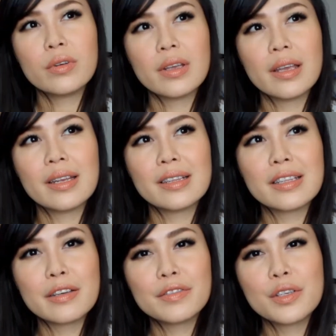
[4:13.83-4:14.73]
and it
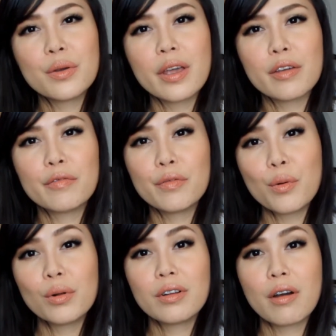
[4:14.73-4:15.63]
gives you a
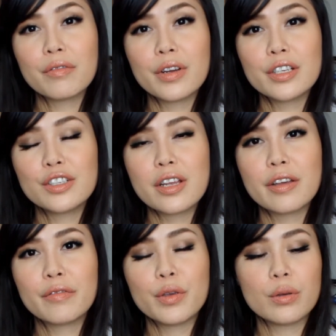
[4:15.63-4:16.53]
full coverage
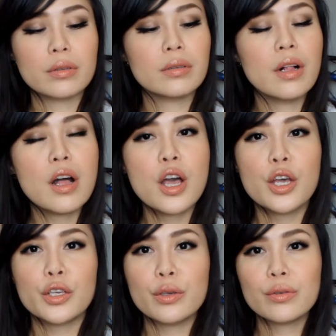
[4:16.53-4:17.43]
if you
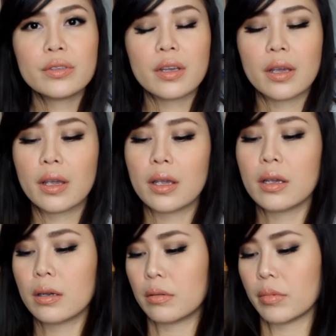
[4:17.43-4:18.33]
use a
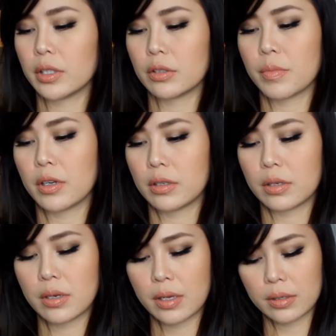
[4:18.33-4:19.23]
wet
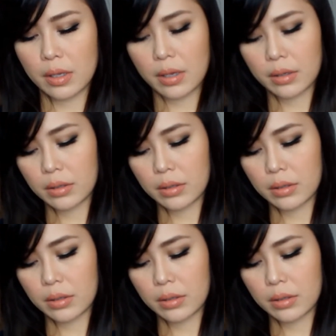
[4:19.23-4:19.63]
sponge, they say.